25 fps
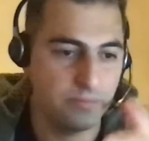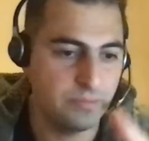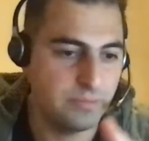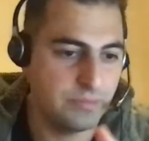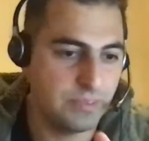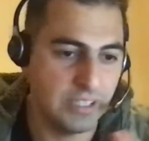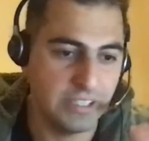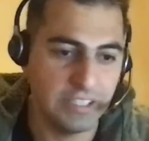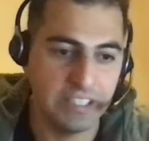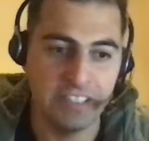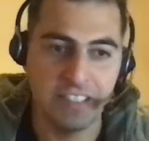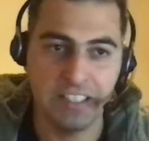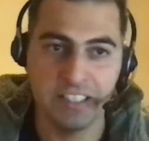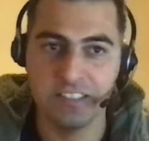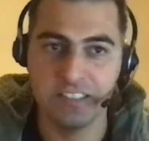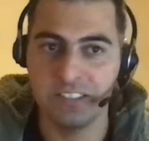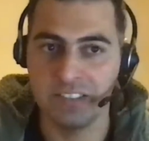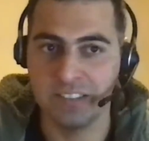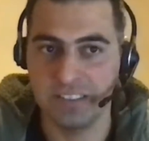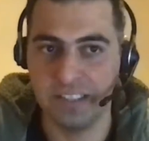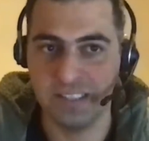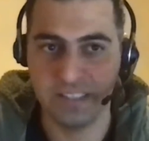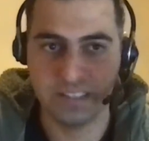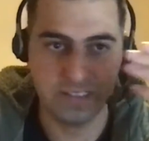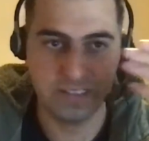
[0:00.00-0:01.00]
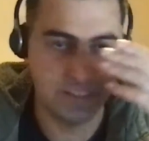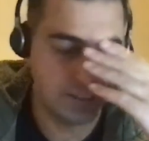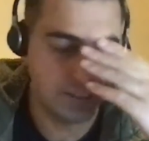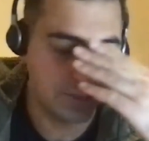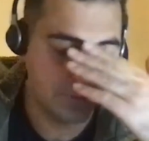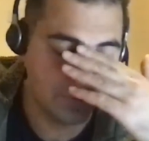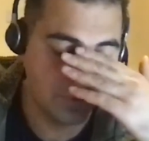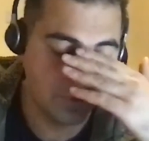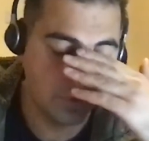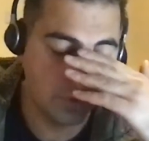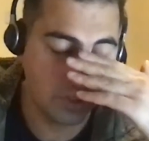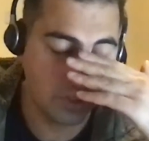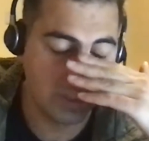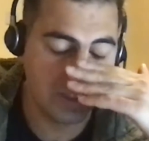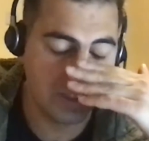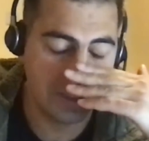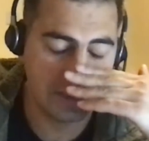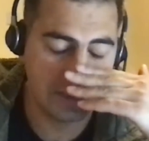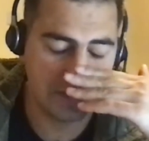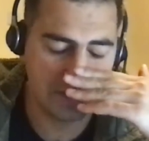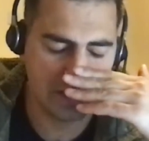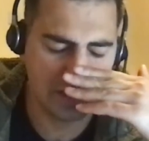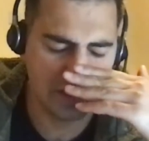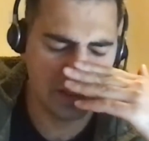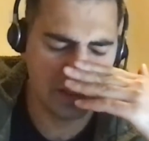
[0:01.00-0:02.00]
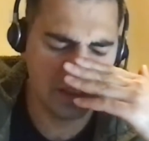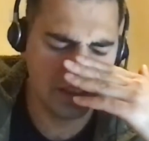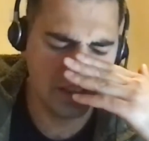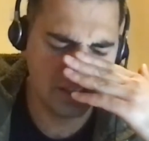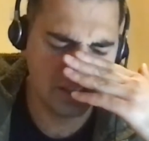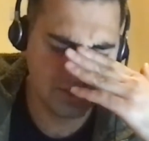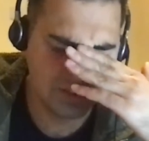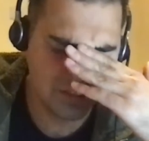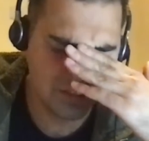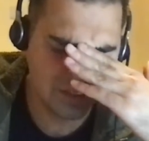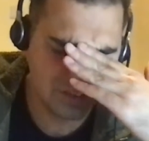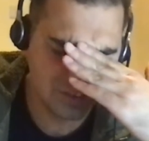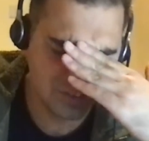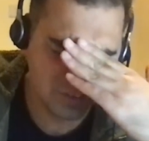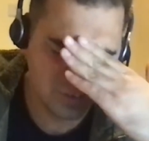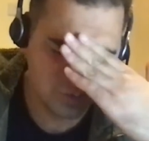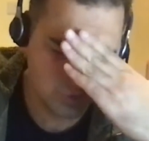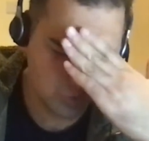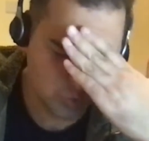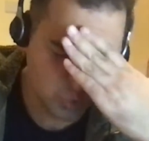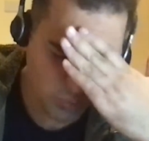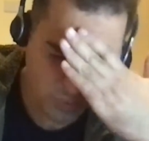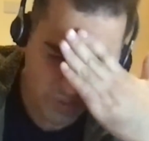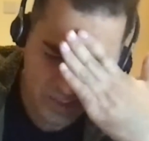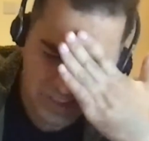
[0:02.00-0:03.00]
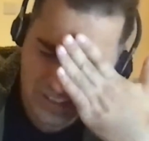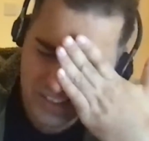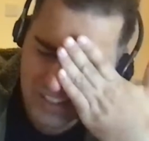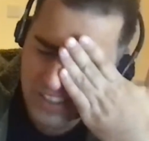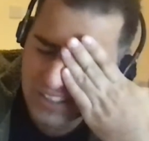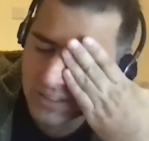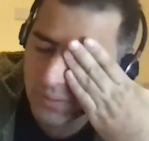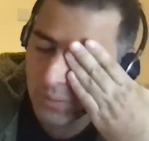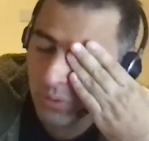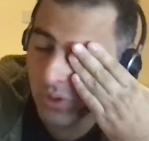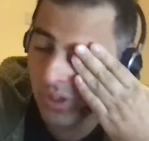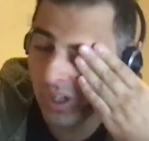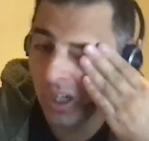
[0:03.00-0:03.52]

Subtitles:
architecture, x84 architecture. I learned so many things about